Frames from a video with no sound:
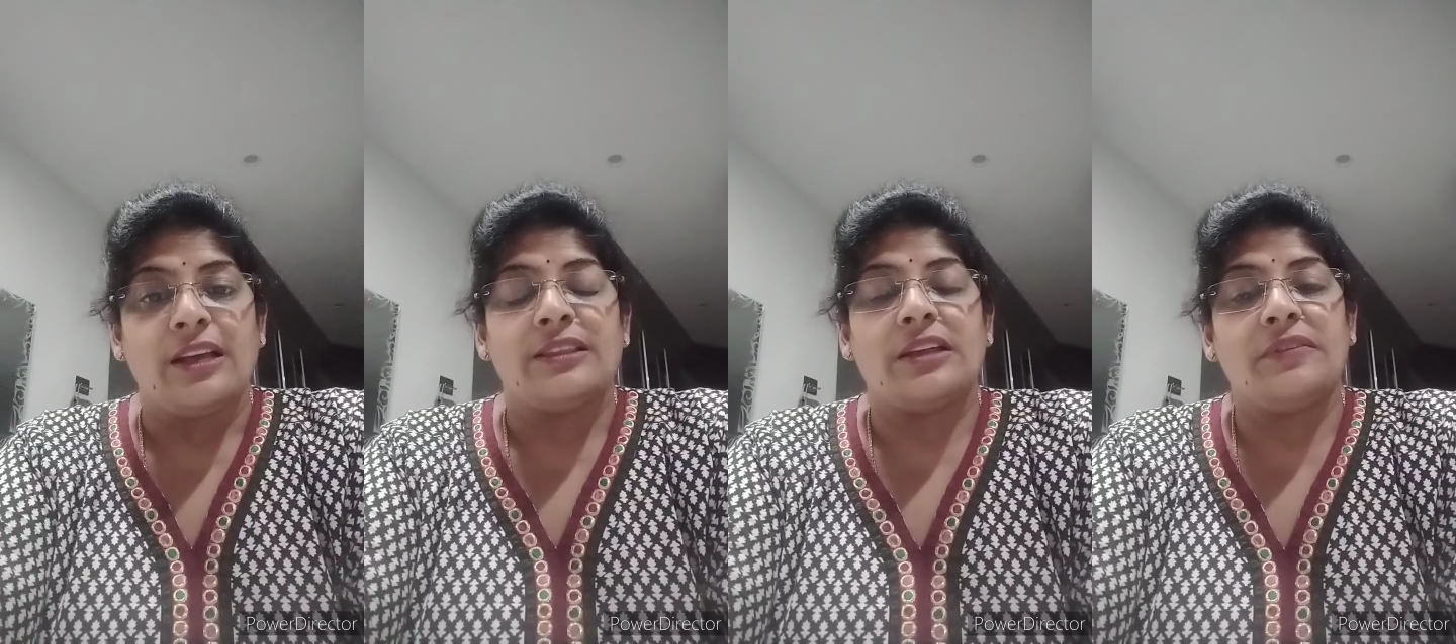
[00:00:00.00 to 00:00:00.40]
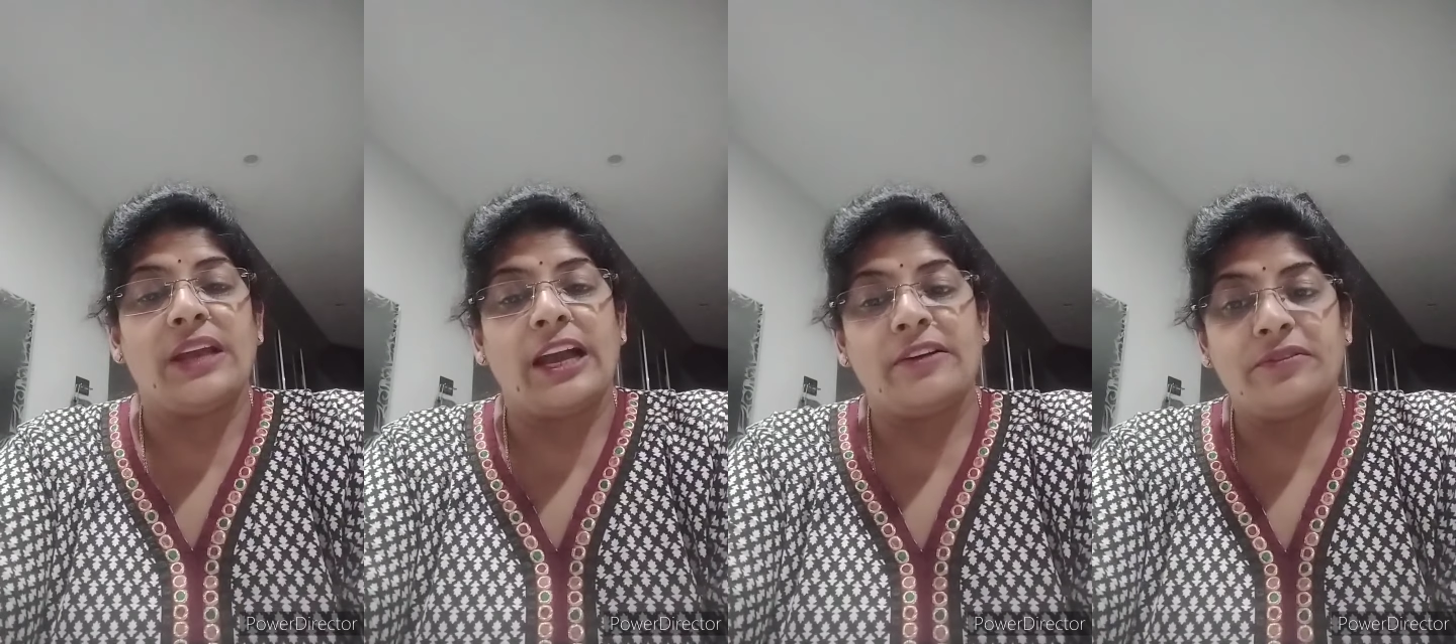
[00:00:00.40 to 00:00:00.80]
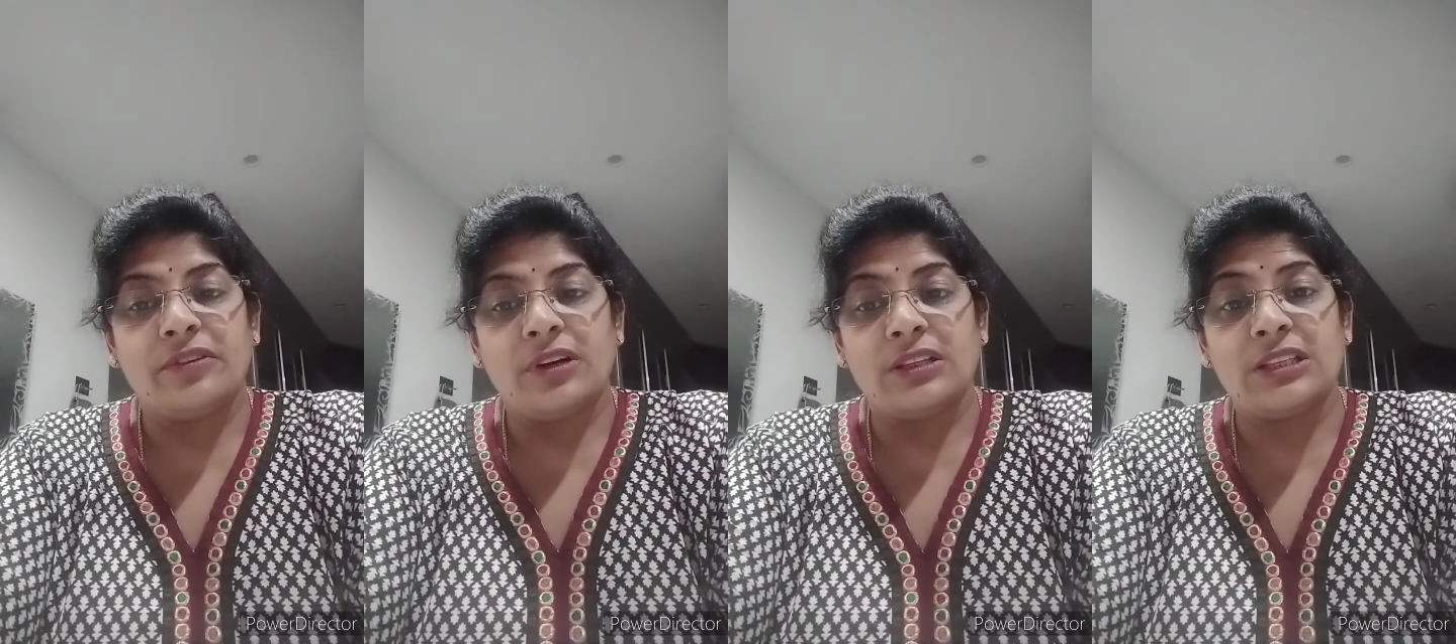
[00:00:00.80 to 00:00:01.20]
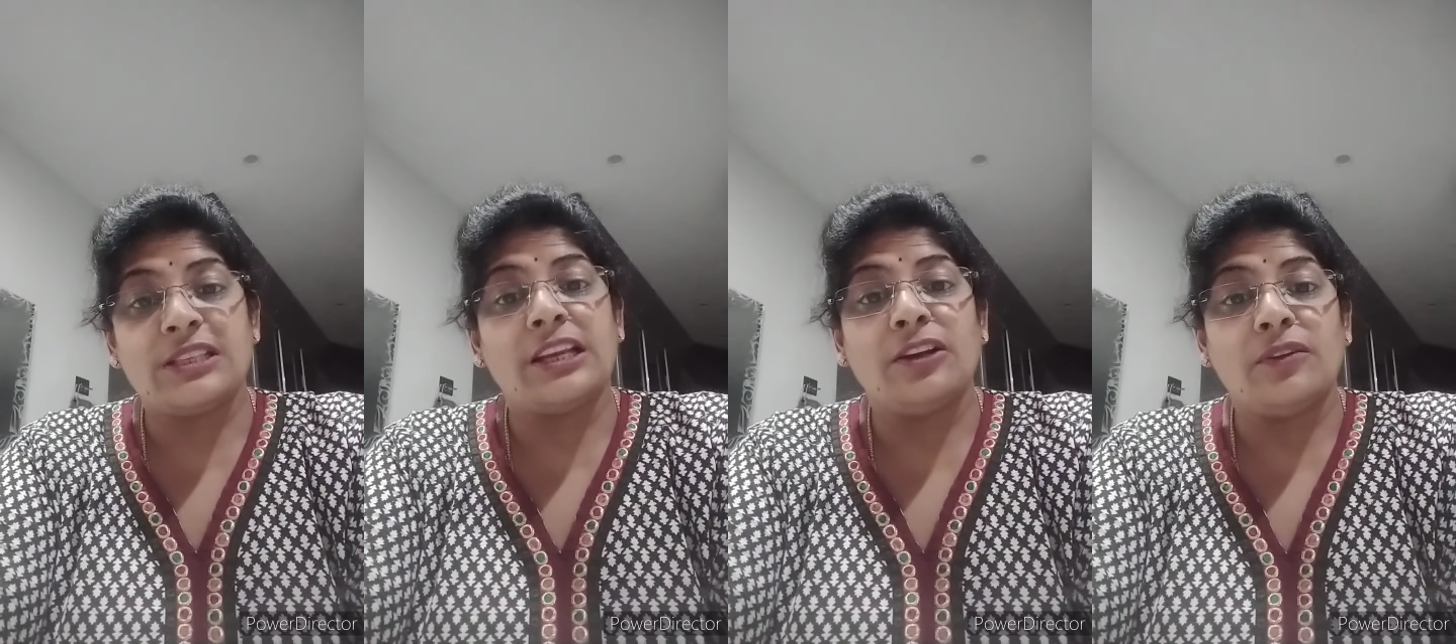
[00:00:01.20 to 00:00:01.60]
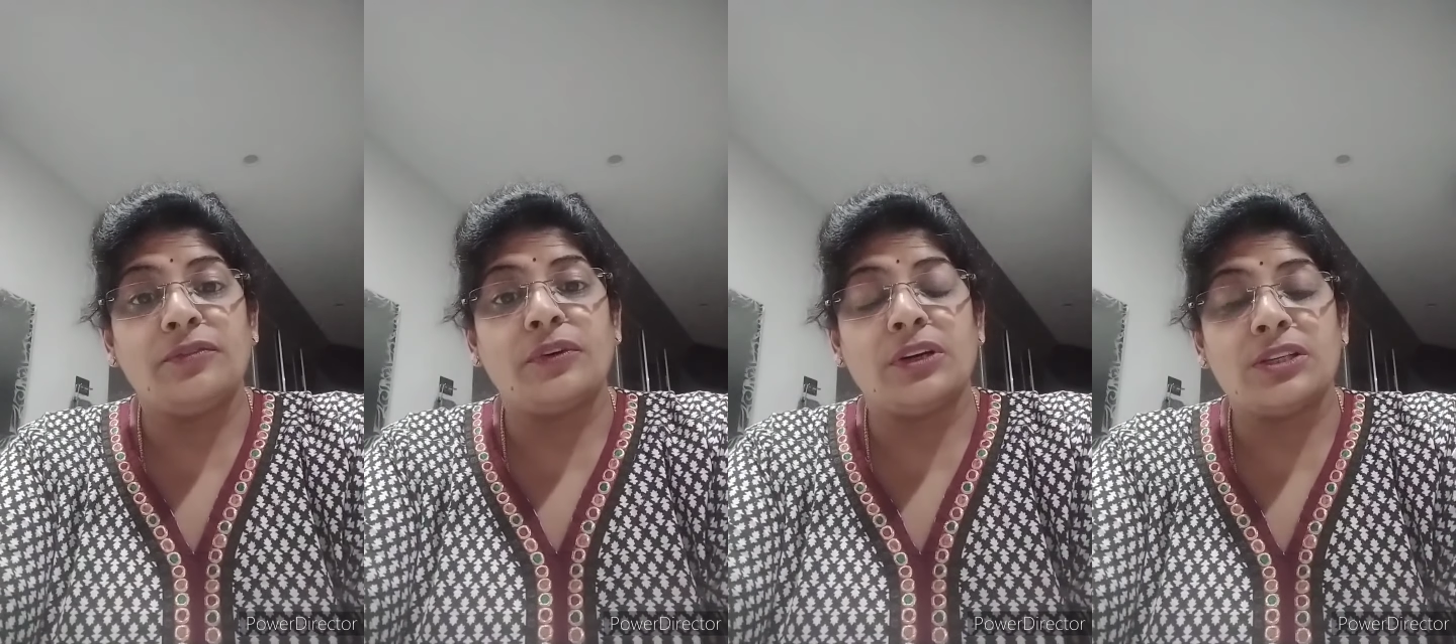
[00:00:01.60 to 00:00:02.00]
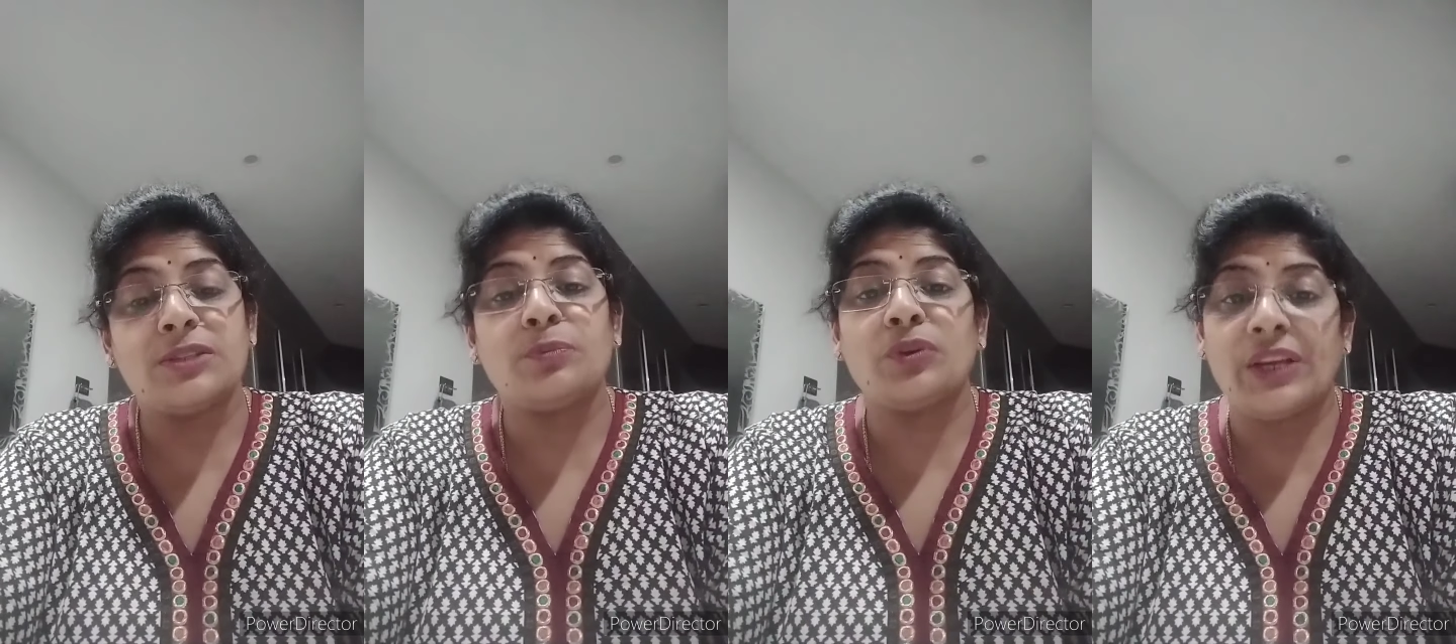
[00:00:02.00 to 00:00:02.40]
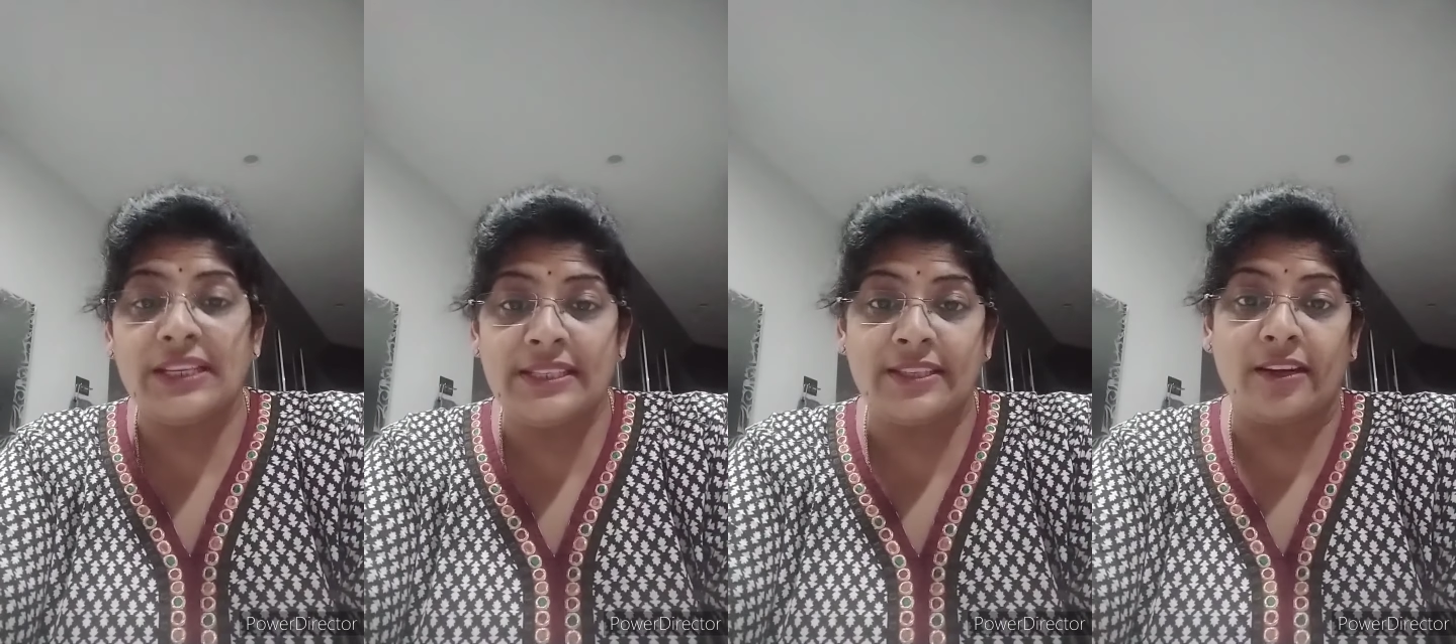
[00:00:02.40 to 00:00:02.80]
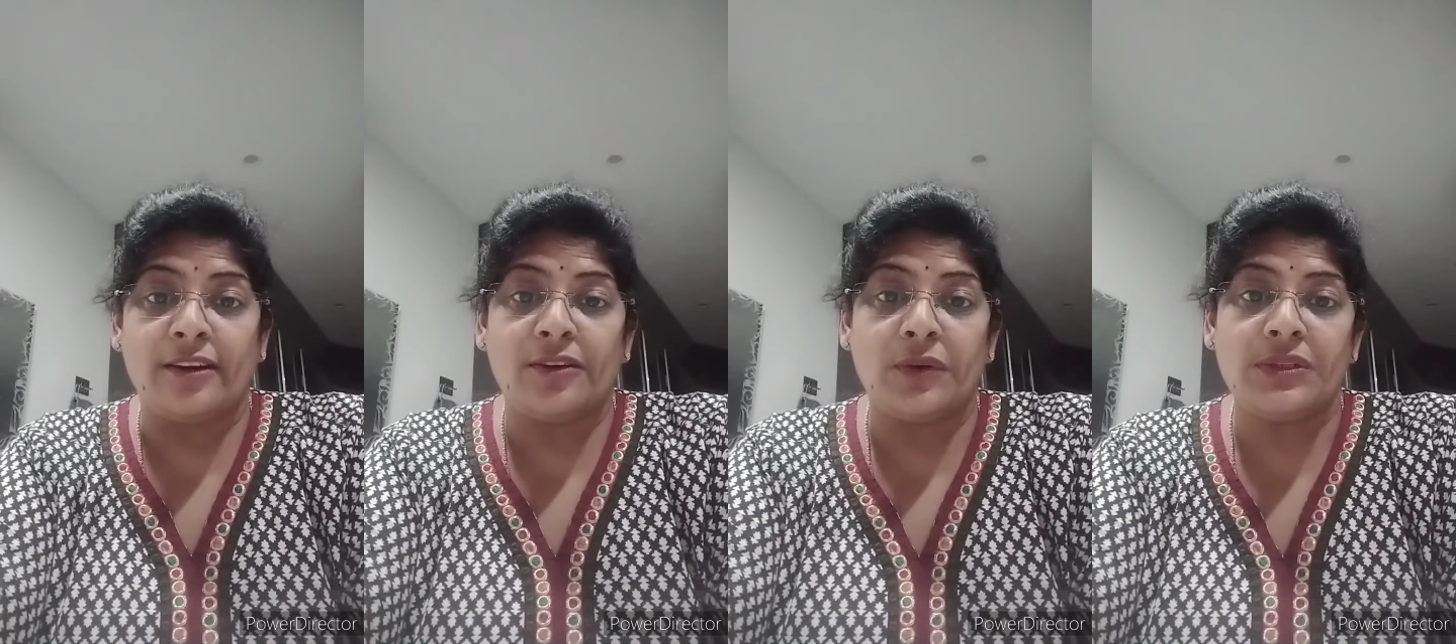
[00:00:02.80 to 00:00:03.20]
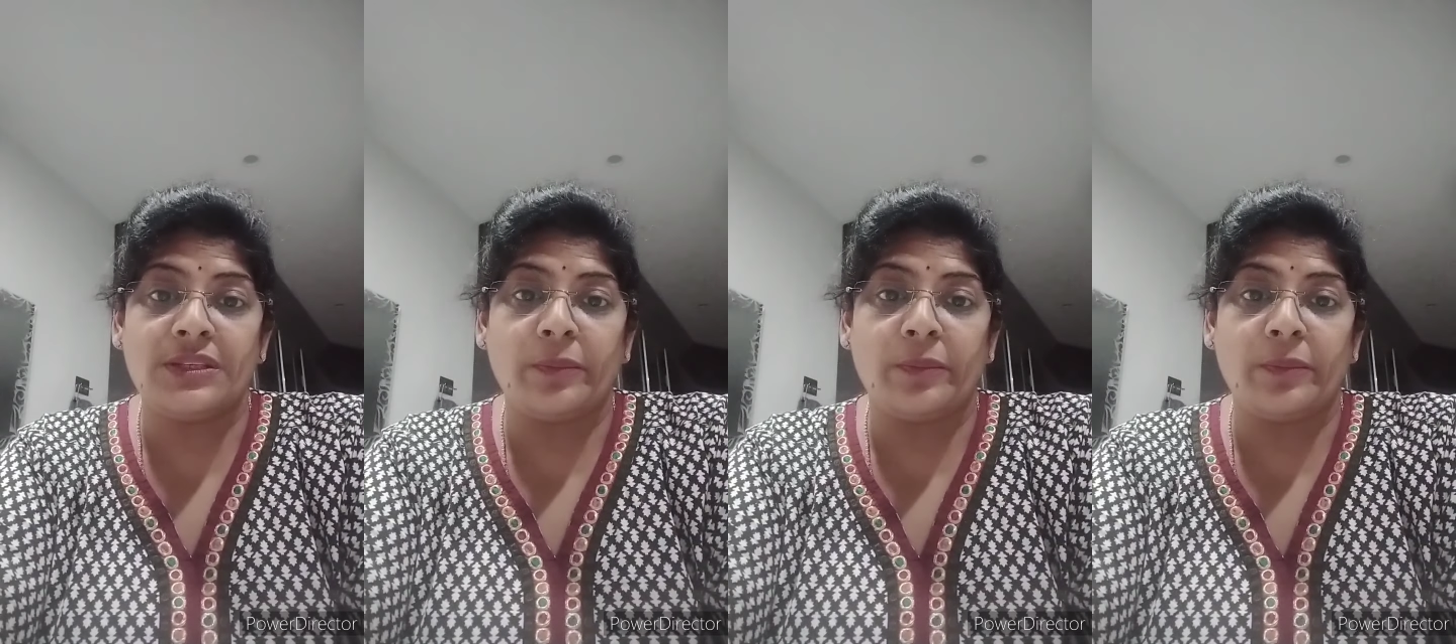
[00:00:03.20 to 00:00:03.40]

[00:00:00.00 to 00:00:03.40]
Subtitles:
Then we have the sale of spurious goods,